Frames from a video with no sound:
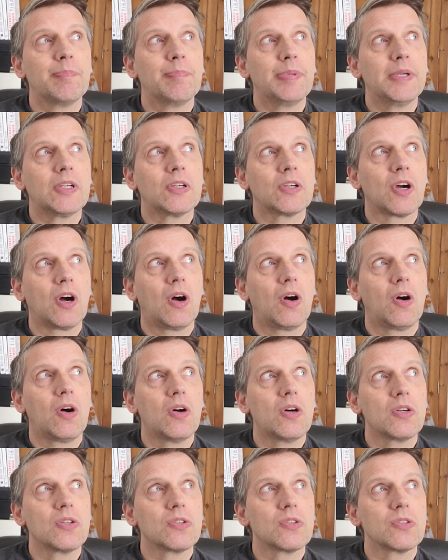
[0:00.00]

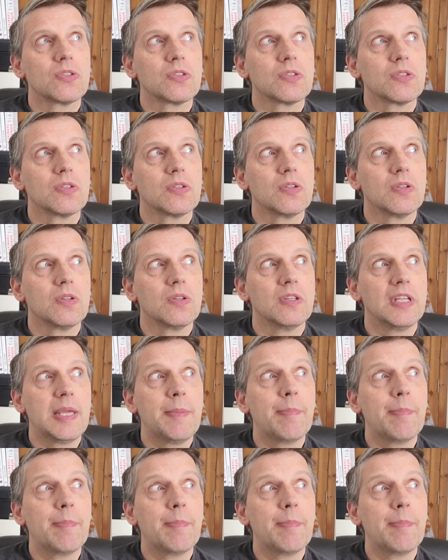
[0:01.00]
because they